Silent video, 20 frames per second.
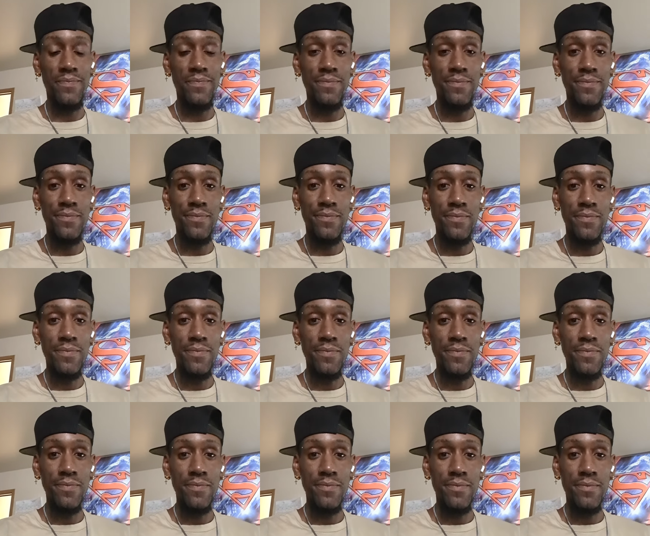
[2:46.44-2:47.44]

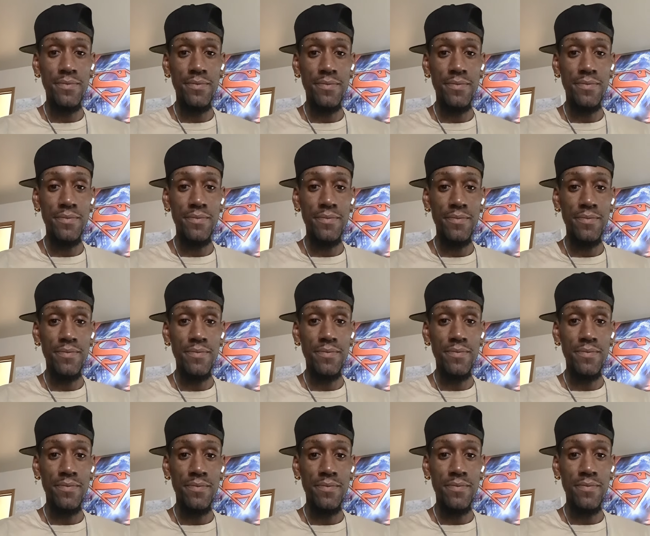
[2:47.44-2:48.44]

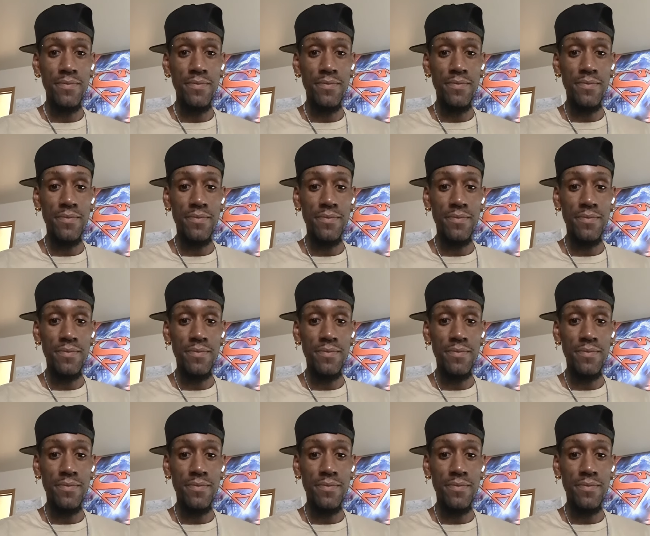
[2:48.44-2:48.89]
[no speech]